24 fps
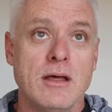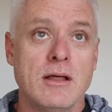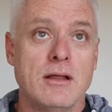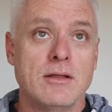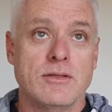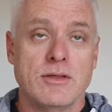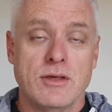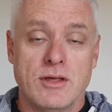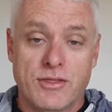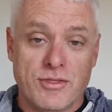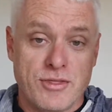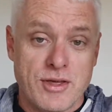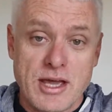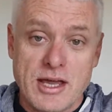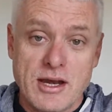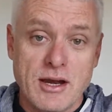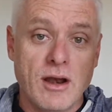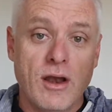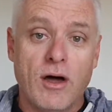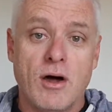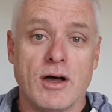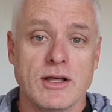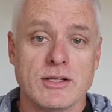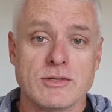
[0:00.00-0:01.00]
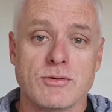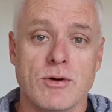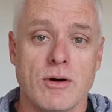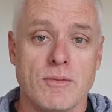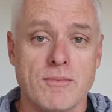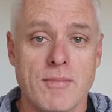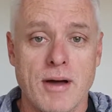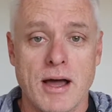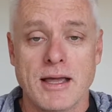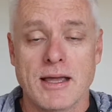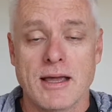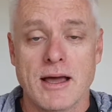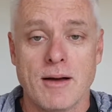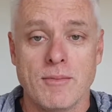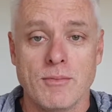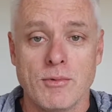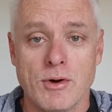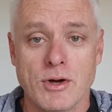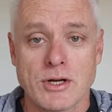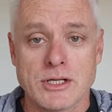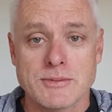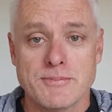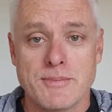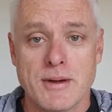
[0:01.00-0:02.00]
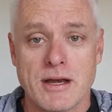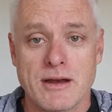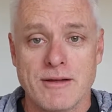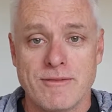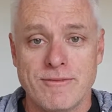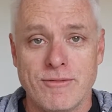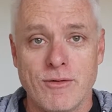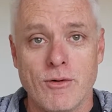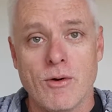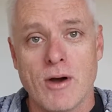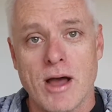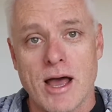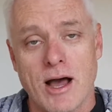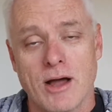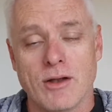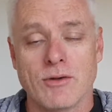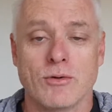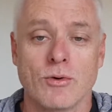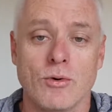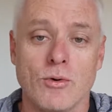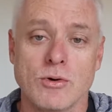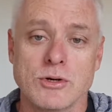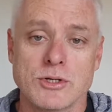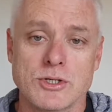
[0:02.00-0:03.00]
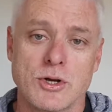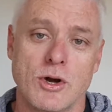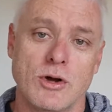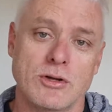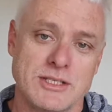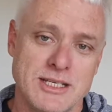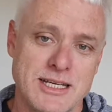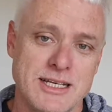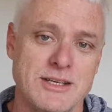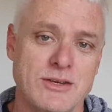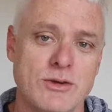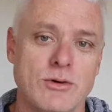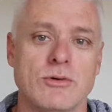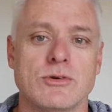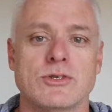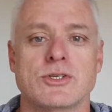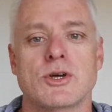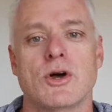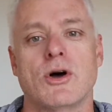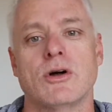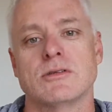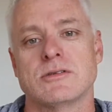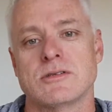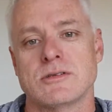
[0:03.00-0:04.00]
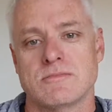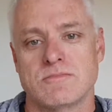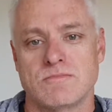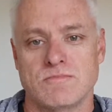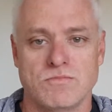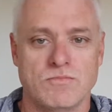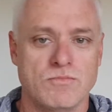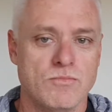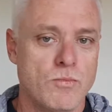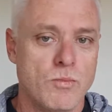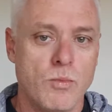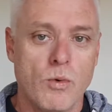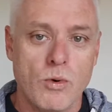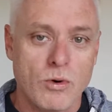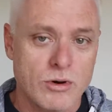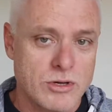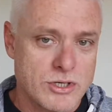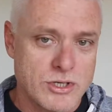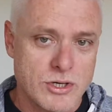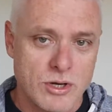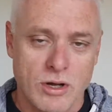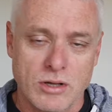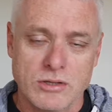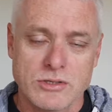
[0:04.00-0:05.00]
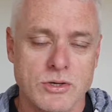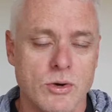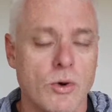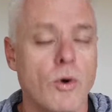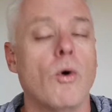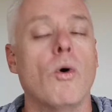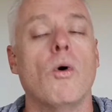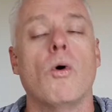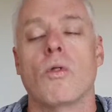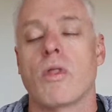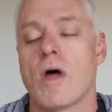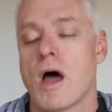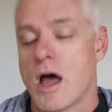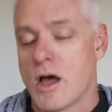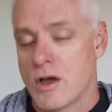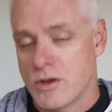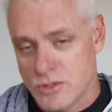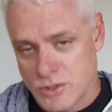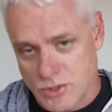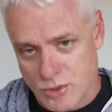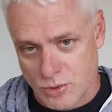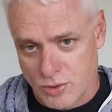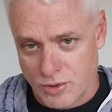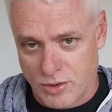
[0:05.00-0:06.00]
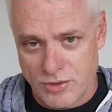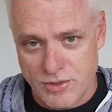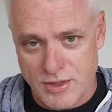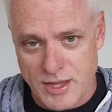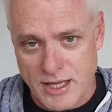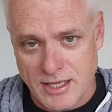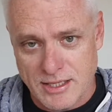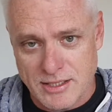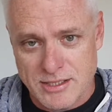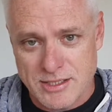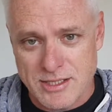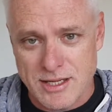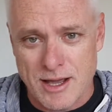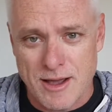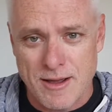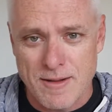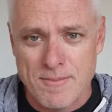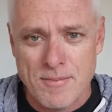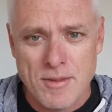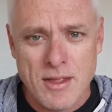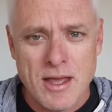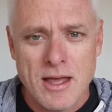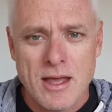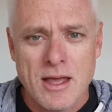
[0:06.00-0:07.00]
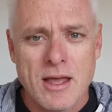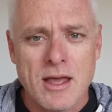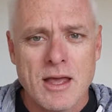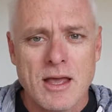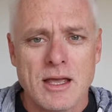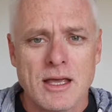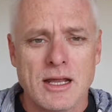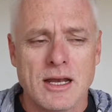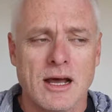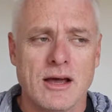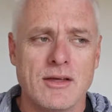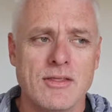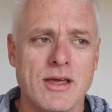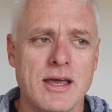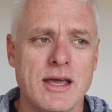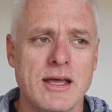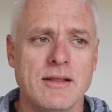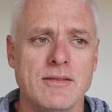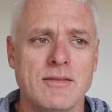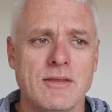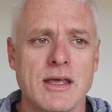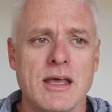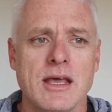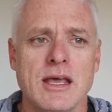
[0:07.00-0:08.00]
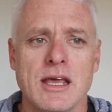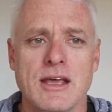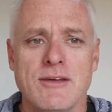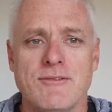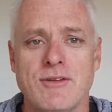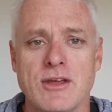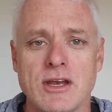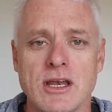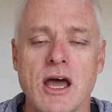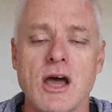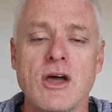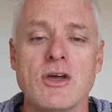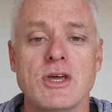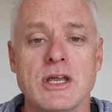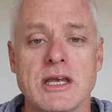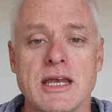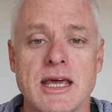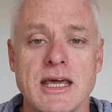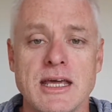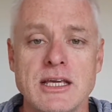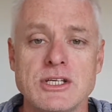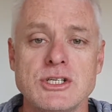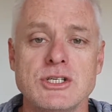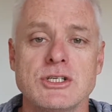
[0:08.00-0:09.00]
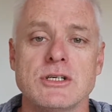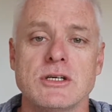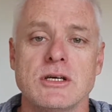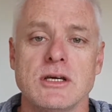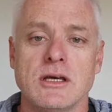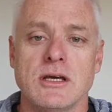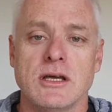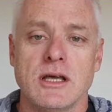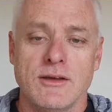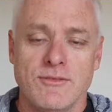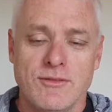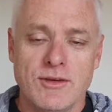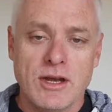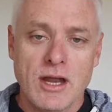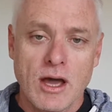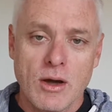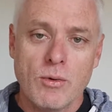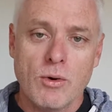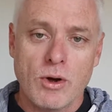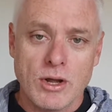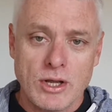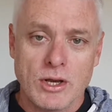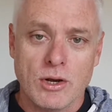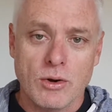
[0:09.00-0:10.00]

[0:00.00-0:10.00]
the theatre lights, what makeup works better for outdoor shots, indoor shots, water shots, all those sort of things. So, if you know your niche, if you know what you're